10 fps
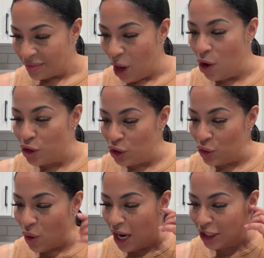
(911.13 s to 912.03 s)
Oh, you do
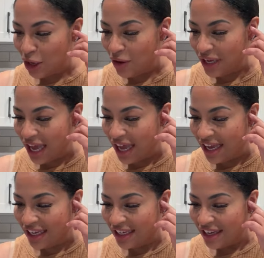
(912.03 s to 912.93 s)
watch it.
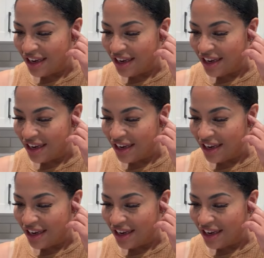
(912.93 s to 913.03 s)
Okay.